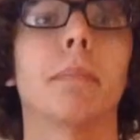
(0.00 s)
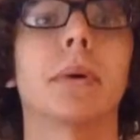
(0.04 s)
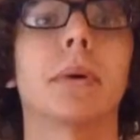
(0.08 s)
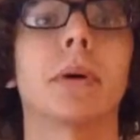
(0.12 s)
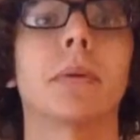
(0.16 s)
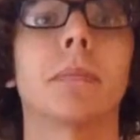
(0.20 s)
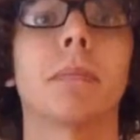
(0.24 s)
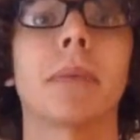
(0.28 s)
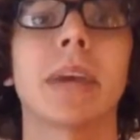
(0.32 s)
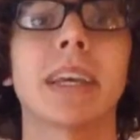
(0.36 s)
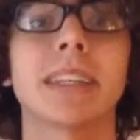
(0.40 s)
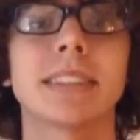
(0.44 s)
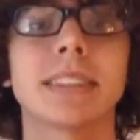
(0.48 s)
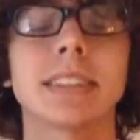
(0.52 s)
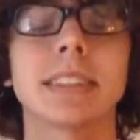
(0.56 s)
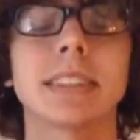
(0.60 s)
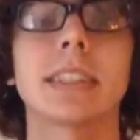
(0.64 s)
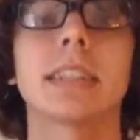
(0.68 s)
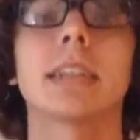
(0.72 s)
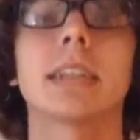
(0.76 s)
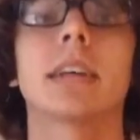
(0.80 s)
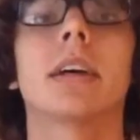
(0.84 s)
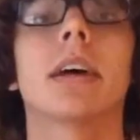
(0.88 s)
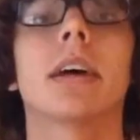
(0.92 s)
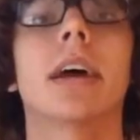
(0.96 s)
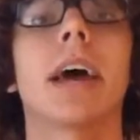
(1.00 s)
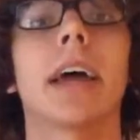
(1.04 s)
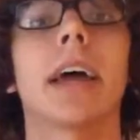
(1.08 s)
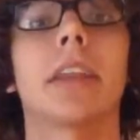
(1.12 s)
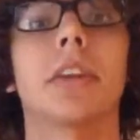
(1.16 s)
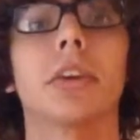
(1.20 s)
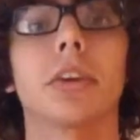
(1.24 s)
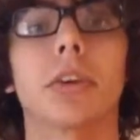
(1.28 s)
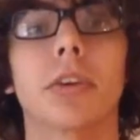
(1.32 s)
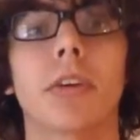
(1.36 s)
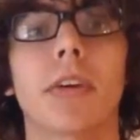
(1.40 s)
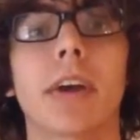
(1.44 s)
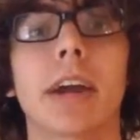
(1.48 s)
Bill Macy,
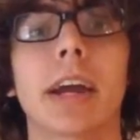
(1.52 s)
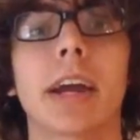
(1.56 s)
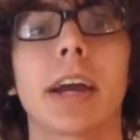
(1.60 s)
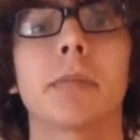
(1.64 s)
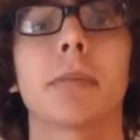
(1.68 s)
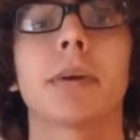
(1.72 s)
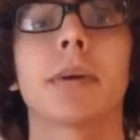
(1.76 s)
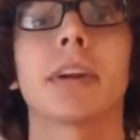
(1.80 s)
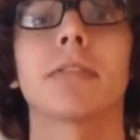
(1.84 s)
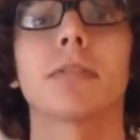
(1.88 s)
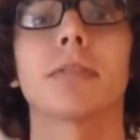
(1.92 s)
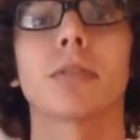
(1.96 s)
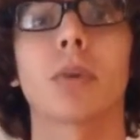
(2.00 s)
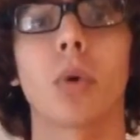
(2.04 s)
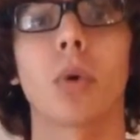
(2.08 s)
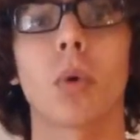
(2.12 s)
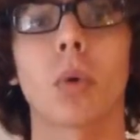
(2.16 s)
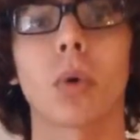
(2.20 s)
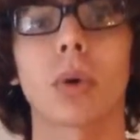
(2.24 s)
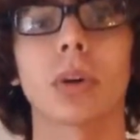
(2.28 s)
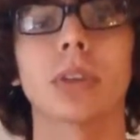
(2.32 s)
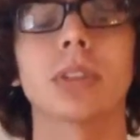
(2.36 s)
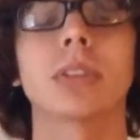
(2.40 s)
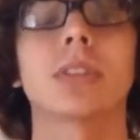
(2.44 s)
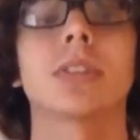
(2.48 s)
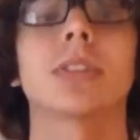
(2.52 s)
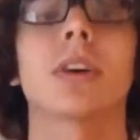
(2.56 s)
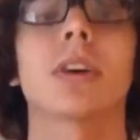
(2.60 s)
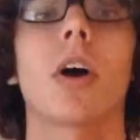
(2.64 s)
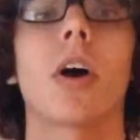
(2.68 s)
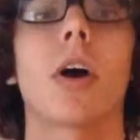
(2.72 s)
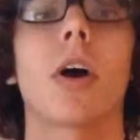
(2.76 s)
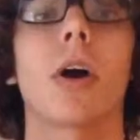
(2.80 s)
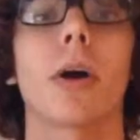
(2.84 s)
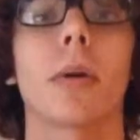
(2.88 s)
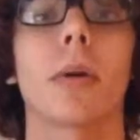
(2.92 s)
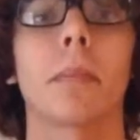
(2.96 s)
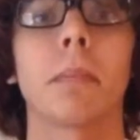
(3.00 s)
Heather Graham, and of course,
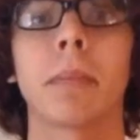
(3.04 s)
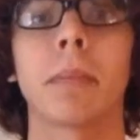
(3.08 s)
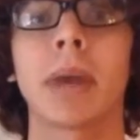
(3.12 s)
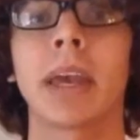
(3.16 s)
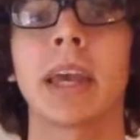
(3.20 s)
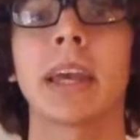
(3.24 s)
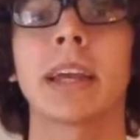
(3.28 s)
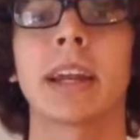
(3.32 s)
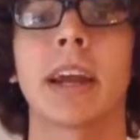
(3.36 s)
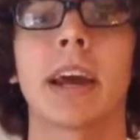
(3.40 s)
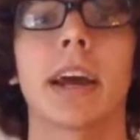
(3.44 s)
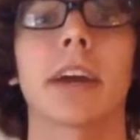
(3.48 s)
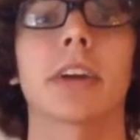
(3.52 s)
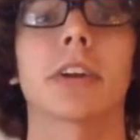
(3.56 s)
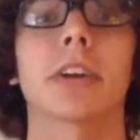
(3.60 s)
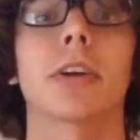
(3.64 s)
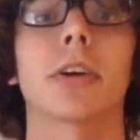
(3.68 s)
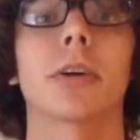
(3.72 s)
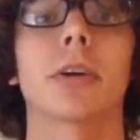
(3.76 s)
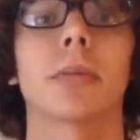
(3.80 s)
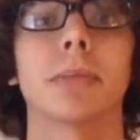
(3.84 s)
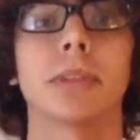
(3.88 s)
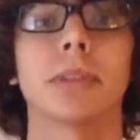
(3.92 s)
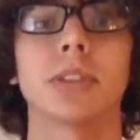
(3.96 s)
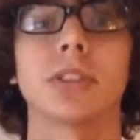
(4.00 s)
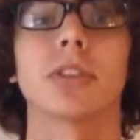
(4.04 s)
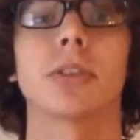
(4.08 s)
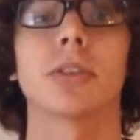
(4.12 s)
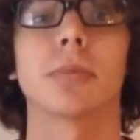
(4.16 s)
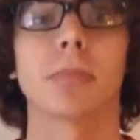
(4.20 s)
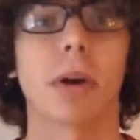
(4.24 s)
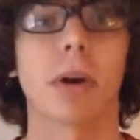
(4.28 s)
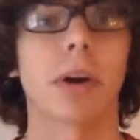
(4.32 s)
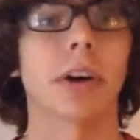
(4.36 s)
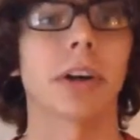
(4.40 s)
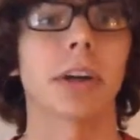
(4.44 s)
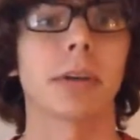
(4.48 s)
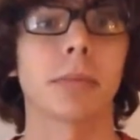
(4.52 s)
our main actor, Mr.
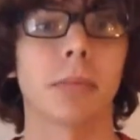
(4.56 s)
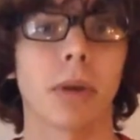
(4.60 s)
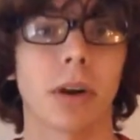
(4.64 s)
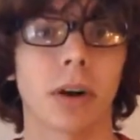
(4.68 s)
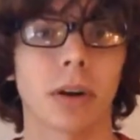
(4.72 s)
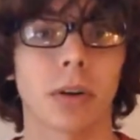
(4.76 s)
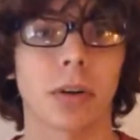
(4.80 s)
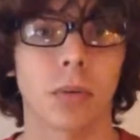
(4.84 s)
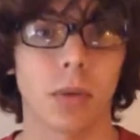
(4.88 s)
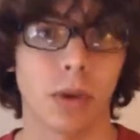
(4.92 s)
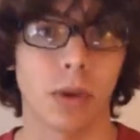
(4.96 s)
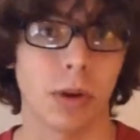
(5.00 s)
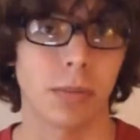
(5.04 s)
Marky Mark